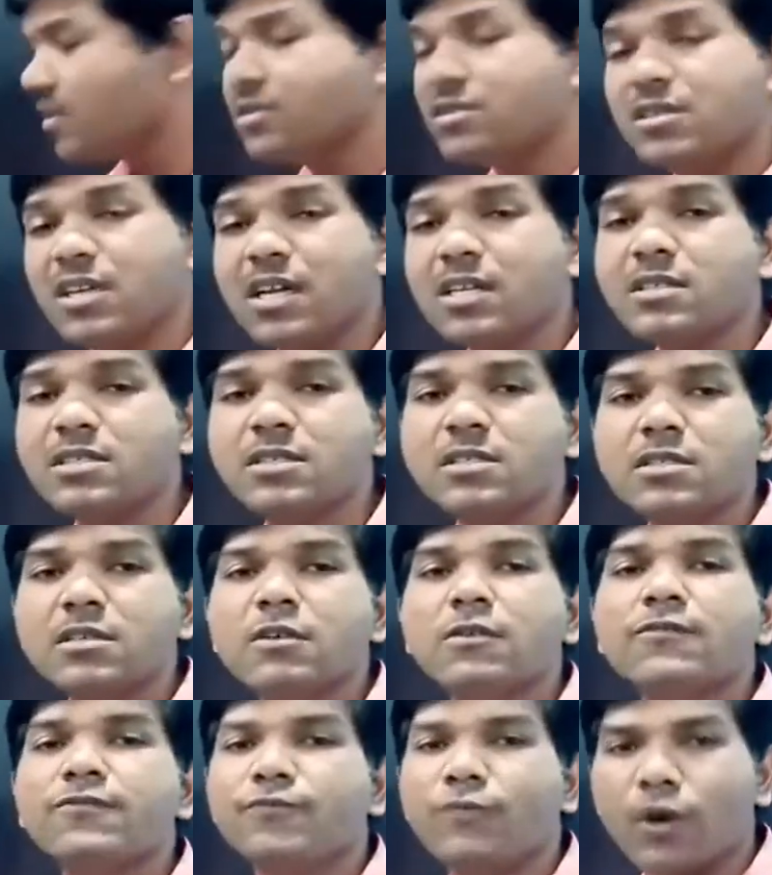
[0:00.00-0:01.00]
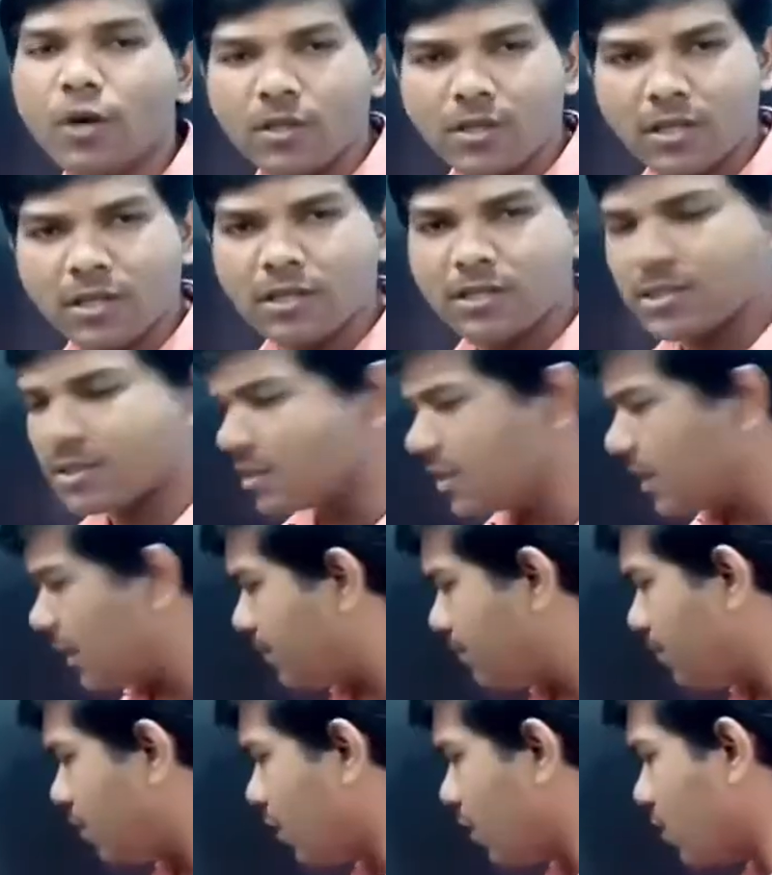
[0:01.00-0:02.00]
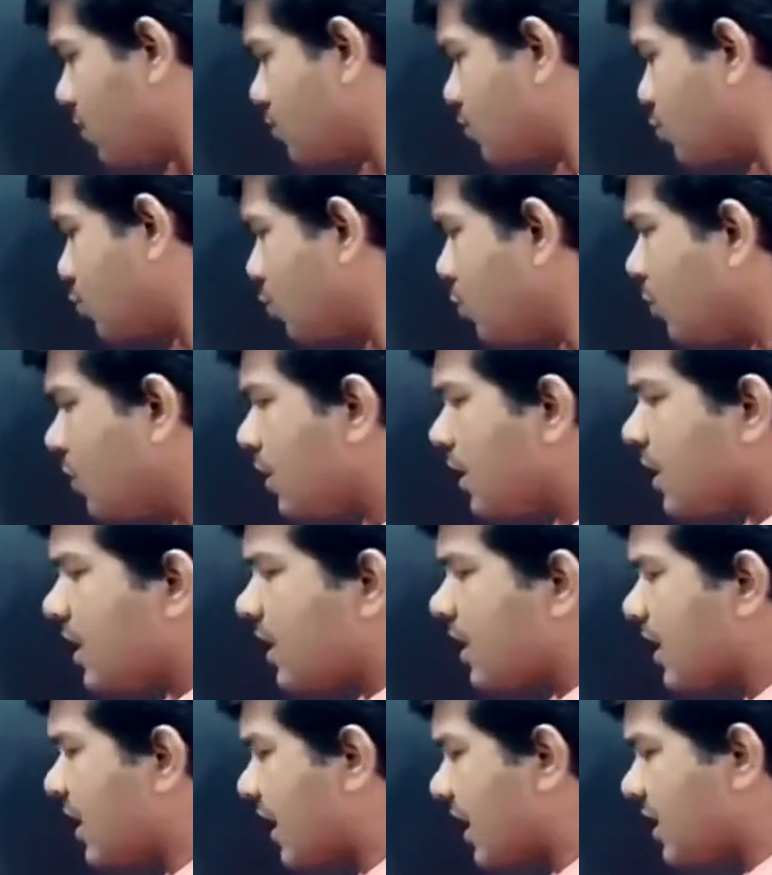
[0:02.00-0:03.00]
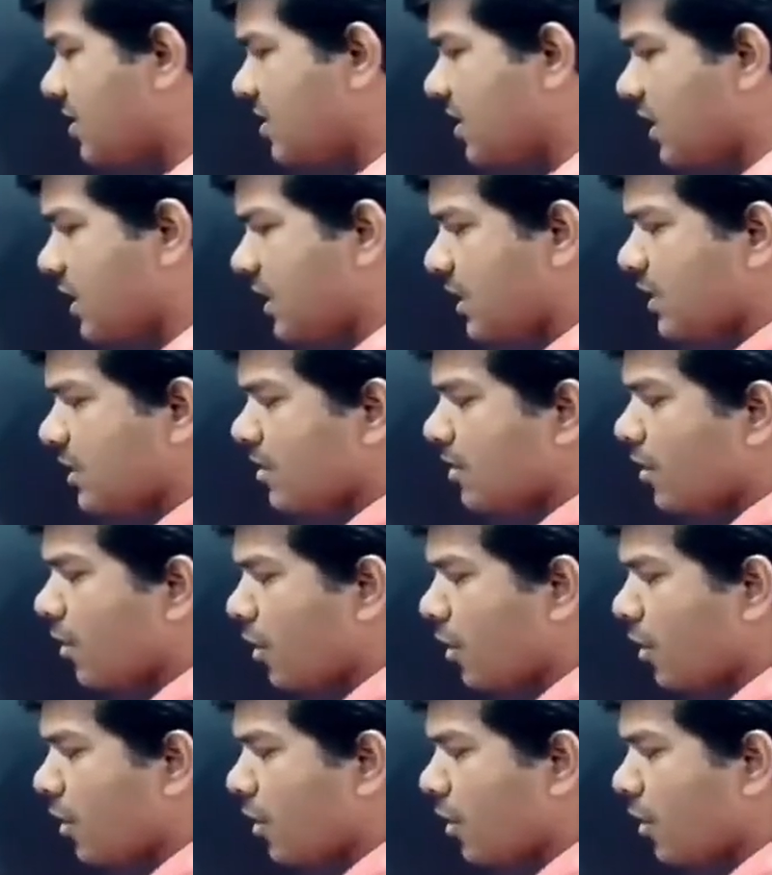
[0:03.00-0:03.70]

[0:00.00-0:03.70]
Church fathers, they belongs to clergy,